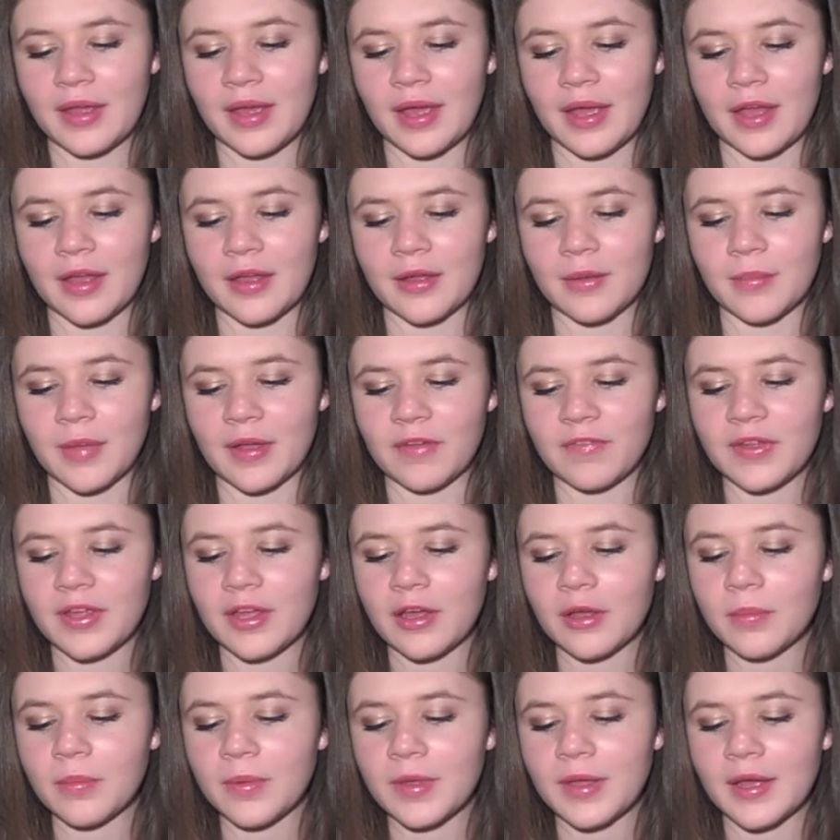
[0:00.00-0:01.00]
I think
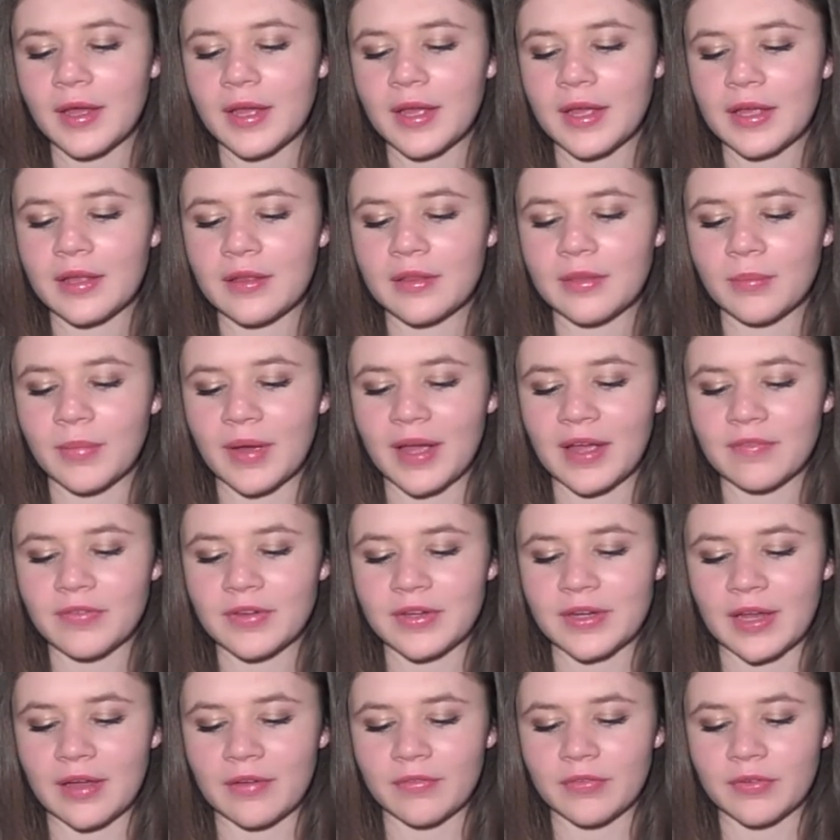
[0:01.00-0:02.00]
OPI might have
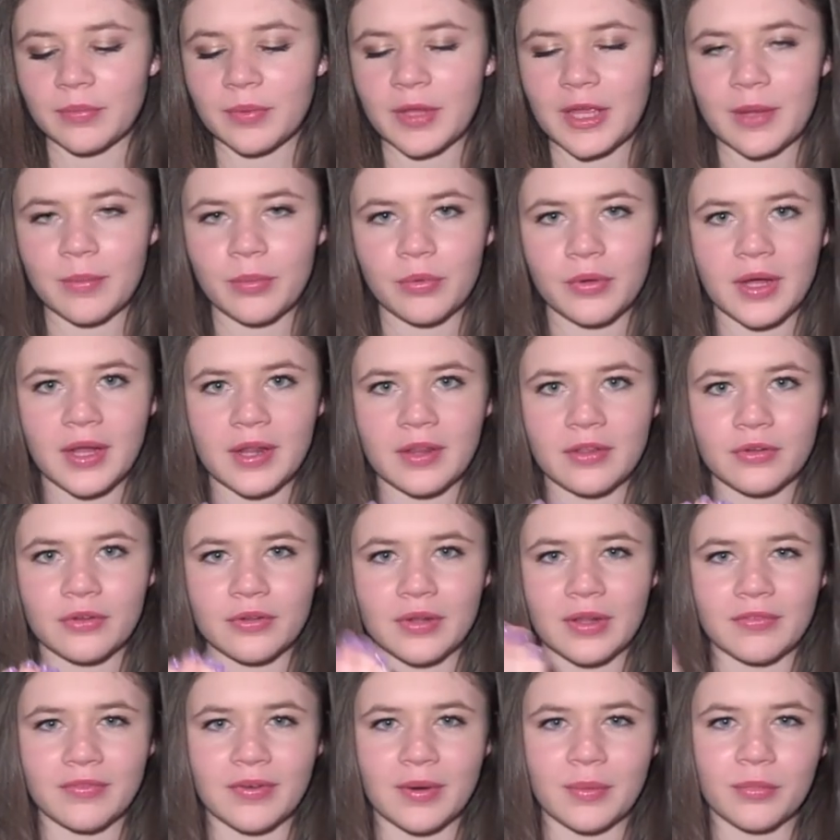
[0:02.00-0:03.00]
another purple colour
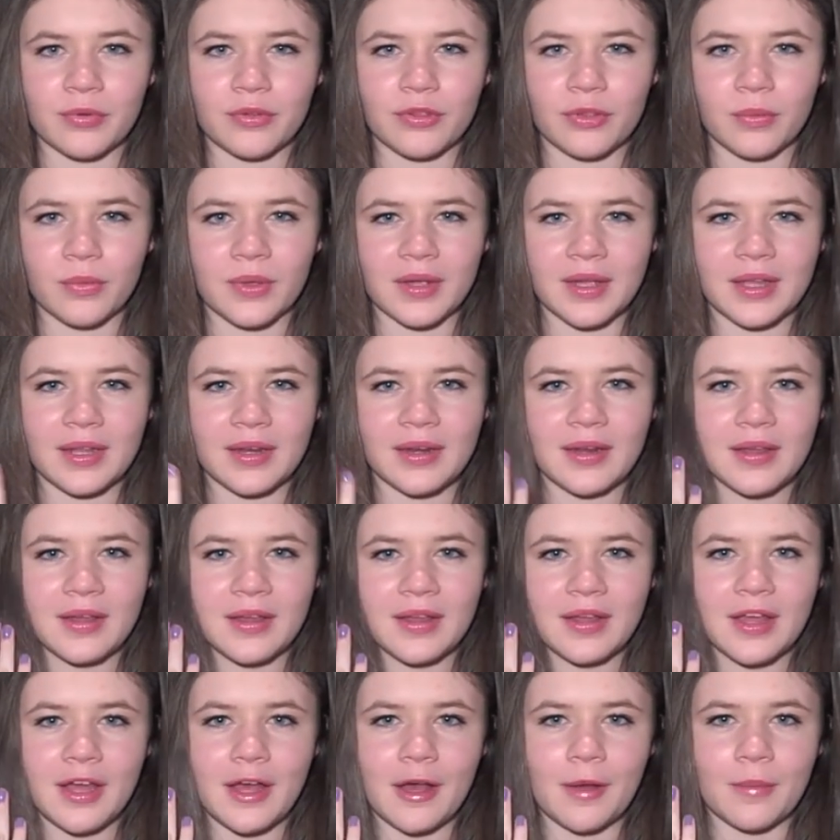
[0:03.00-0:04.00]
called like Rumpelstiltskin.
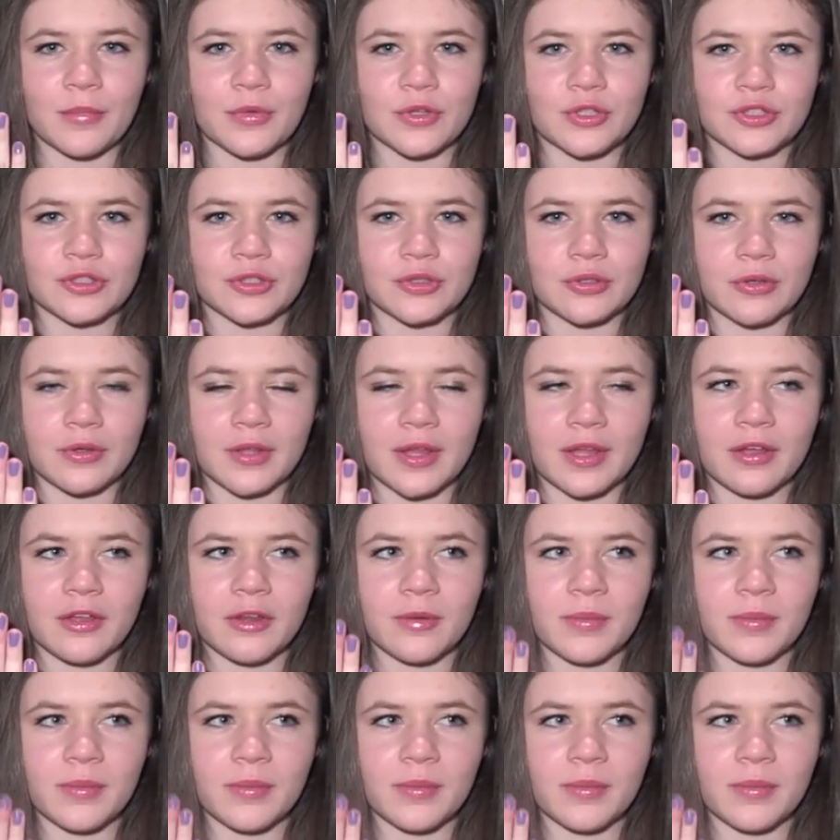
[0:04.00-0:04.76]
I'm not sure. That could